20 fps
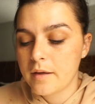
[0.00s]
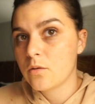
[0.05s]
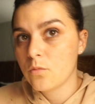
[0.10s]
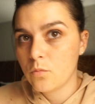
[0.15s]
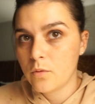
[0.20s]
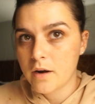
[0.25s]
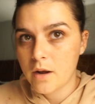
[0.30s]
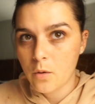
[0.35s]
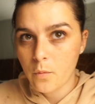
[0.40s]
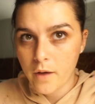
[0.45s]

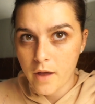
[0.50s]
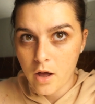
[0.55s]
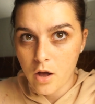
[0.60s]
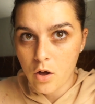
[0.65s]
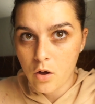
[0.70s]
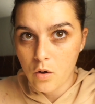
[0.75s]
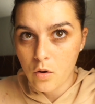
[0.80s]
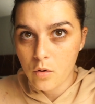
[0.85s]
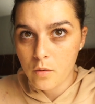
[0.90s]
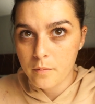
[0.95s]
When I went
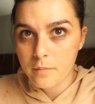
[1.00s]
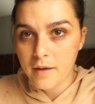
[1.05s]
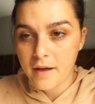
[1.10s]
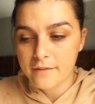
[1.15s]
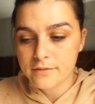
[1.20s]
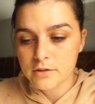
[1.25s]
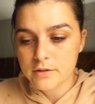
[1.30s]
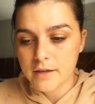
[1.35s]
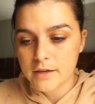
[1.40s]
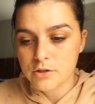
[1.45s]
home
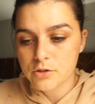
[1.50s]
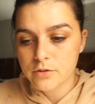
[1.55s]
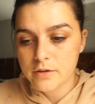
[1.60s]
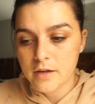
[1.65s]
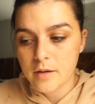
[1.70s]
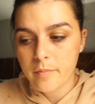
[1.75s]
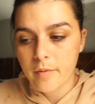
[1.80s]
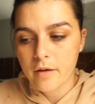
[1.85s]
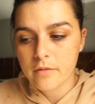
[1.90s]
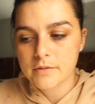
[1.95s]
after that
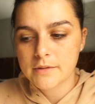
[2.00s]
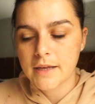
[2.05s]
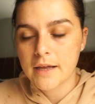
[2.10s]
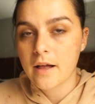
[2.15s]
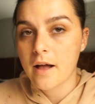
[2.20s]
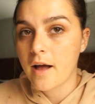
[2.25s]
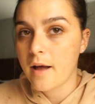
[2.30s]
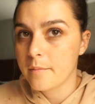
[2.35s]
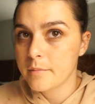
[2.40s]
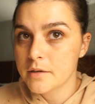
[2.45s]
trip, I was like,
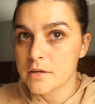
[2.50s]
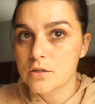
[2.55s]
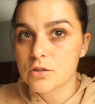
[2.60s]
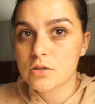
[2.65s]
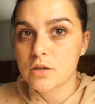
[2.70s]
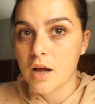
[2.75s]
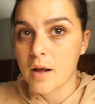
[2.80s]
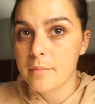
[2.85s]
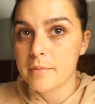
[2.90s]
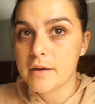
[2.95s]
I'm gonna
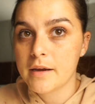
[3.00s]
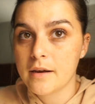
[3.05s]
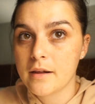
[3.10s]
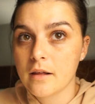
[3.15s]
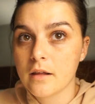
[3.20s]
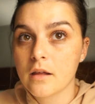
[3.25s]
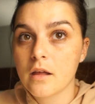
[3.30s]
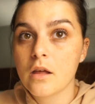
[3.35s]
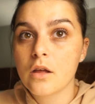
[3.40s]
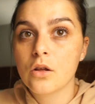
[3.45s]
stop
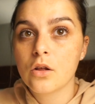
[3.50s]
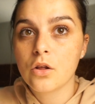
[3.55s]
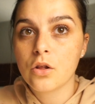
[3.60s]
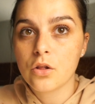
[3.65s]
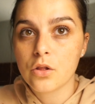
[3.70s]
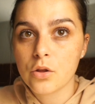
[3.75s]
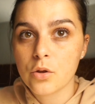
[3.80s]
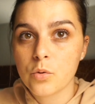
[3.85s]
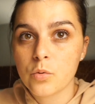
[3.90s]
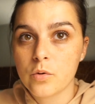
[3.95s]
eating
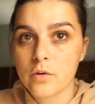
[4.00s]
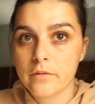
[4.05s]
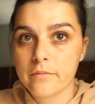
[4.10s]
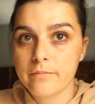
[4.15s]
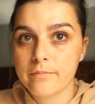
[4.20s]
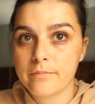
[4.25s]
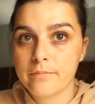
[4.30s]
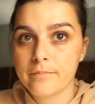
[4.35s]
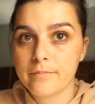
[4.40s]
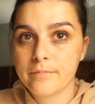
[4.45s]
gluten
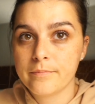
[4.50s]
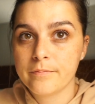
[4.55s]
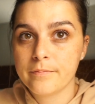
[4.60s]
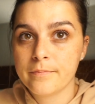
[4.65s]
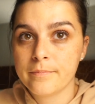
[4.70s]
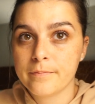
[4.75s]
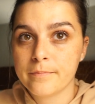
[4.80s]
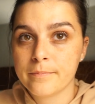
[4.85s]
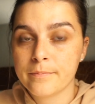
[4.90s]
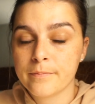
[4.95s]

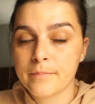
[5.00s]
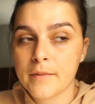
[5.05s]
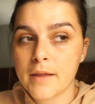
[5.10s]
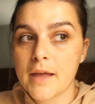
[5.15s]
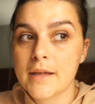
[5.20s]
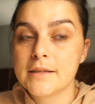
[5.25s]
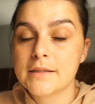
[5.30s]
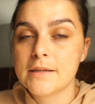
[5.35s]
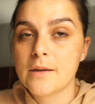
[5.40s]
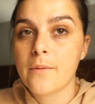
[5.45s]

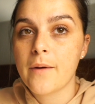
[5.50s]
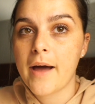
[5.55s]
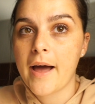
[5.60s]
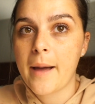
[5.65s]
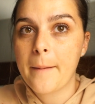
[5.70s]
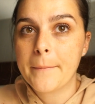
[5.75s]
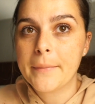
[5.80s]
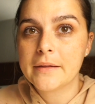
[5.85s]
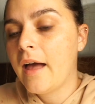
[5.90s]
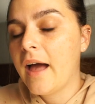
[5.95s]
and see what
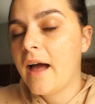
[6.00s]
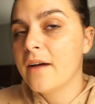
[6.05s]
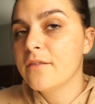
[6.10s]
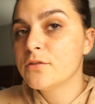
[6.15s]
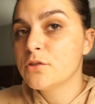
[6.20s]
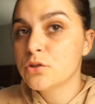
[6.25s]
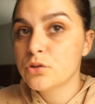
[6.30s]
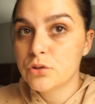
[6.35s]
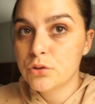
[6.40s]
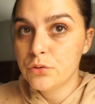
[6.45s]
happened.
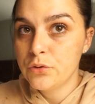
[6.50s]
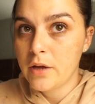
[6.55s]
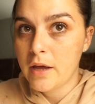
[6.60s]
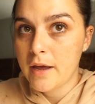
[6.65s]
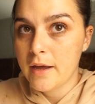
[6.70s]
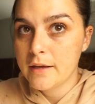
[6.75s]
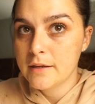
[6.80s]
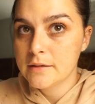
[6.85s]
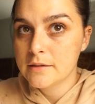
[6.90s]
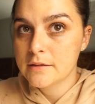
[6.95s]
After 2
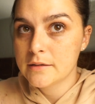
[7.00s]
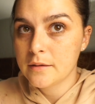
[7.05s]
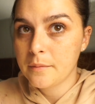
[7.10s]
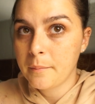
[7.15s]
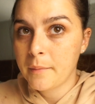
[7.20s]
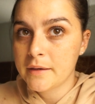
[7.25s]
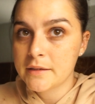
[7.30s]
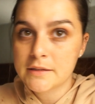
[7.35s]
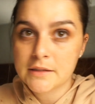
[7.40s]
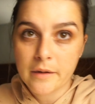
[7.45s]
days,
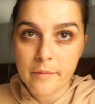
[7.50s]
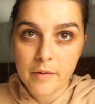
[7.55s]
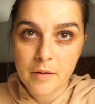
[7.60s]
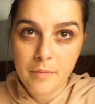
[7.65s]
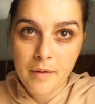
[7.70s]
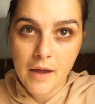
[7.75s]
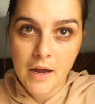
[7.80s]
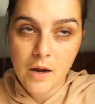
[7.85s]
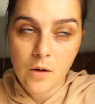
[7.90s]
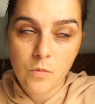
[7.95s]
my stomach
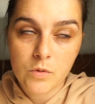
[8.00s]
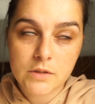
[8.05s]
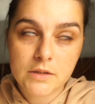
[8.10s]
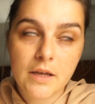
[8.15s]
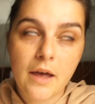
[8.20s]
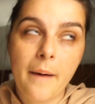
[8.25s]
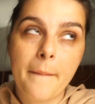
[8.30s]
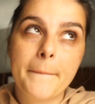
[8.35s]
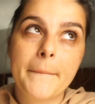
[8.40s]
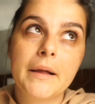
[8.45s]
pain was
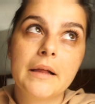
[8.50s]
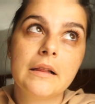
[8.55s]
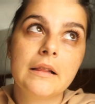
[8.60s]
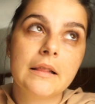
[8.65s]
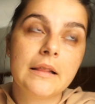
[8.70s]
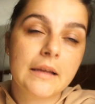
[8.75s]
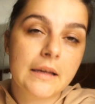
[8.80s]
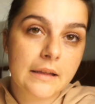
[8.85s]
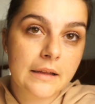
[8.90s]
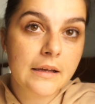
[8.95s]

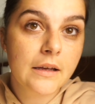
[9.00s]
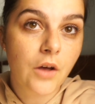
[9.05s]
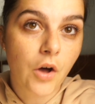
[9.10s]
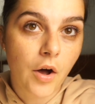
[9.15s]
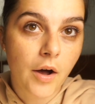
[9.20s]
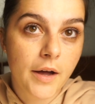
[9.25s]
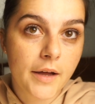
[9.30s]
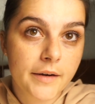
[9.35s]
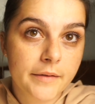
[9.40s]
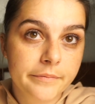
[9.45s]
completely
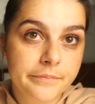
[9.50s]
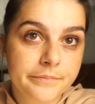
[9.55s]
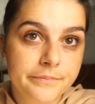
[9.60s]
gone.